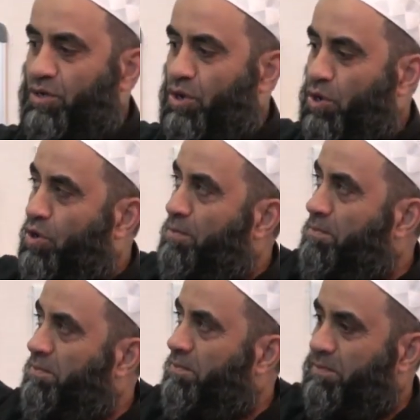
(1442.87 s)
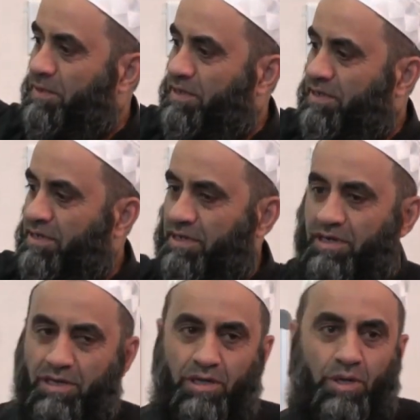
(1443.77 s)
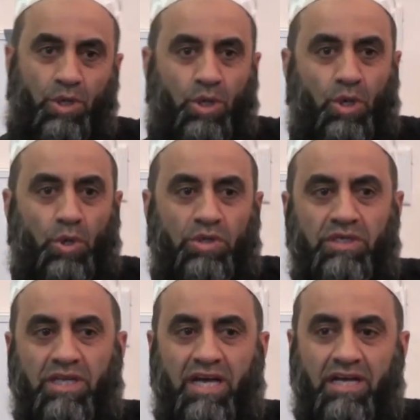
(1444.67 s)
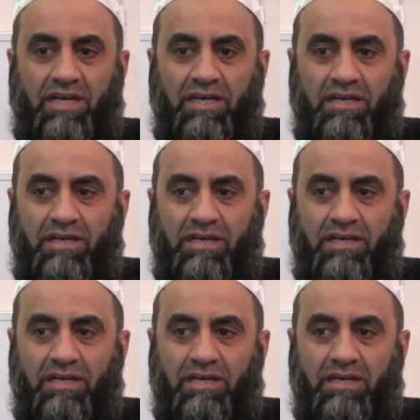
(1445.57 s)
hum, hunna,